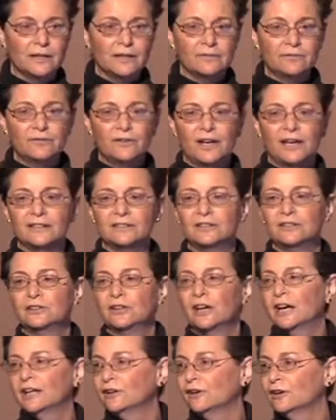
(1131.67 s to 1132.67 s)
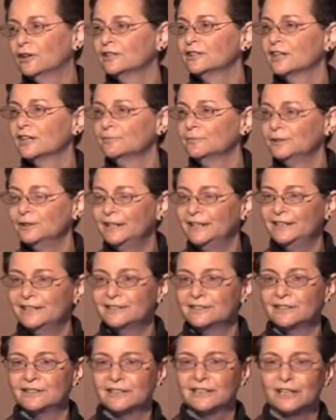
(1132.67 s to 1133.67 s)
In fact, he had a hard time relating
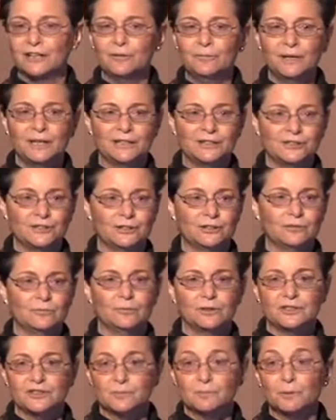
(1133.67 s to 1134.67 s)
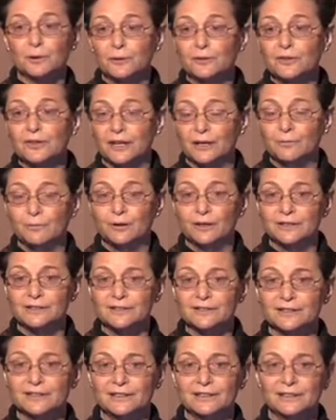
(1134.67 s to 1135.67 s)
to the care manager what his birth date
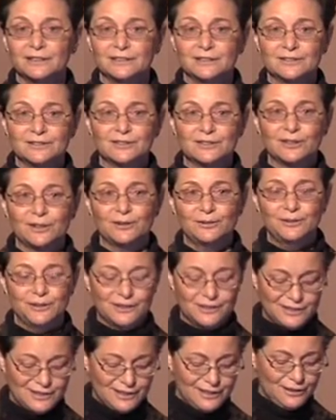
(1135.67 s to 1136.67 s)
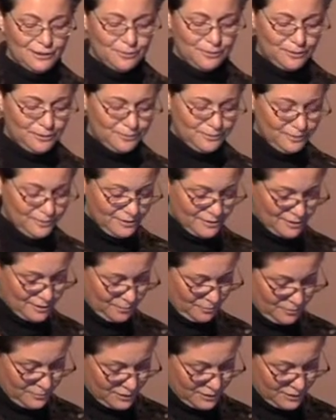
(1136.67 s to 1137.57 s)
was. So you can see there were some